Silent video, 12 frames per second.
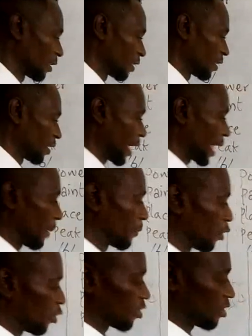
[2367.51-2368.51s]
Like I'm
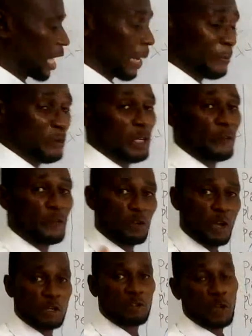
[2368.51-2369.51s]
going to slap you if you
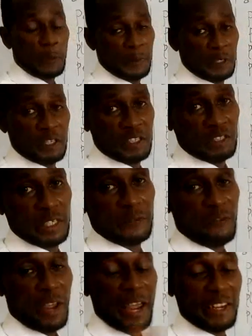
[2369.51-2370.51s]
don't copy this.
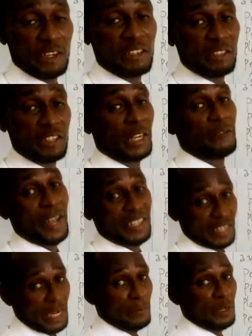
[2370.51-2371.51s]
If I give
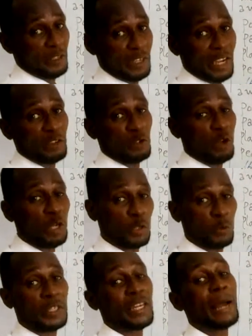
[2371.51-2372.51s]
assignment here, you don't
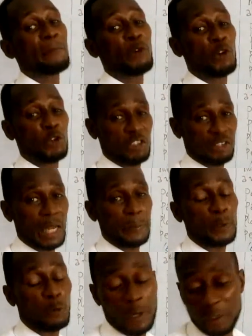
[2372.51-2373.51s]
do it, I'm going to slap
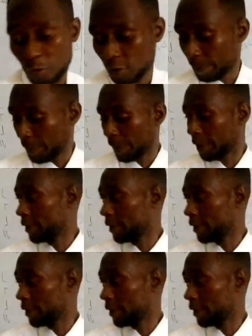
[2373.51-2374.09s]
you when you come back.